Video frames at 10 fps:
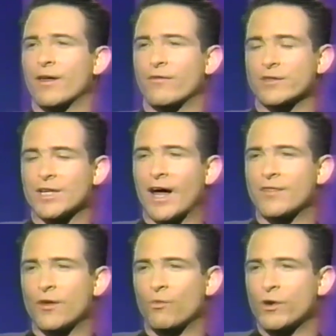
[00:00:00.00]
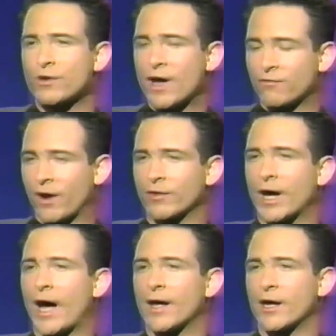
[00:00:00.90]
the interview tonight that when you got in front of a
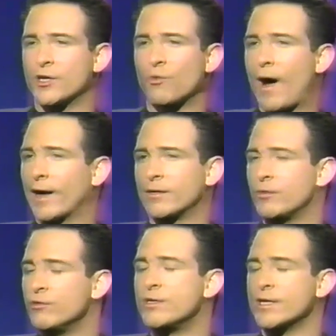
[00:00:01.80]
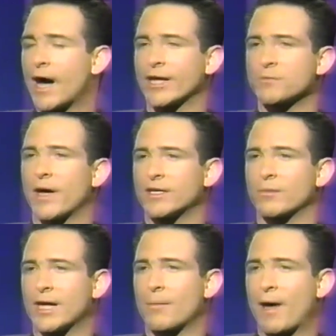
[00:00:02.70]
guy and you whacked him, you did not expect him
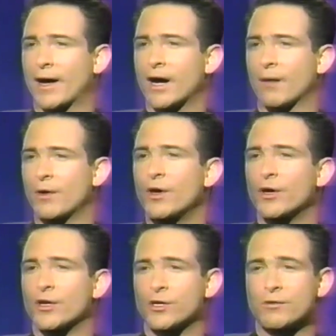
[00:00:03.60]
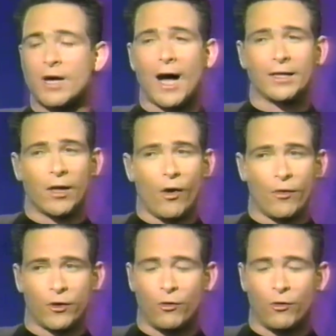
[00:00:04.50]
to get back up. No. You uh, caught Larry with a